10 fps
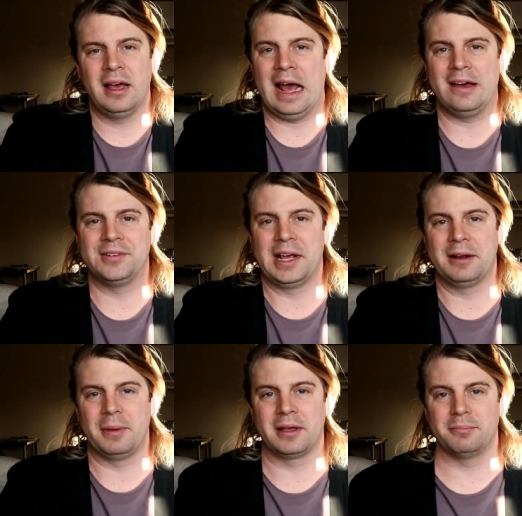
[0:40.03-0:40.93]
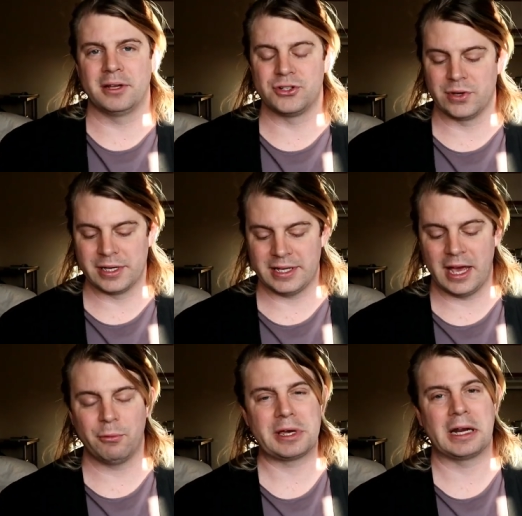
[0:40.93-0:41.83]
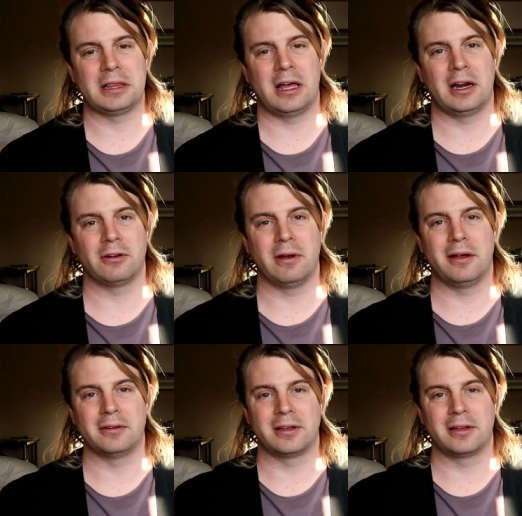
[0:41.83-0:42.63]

I haven't had my, my drink yet. We got a lot of ground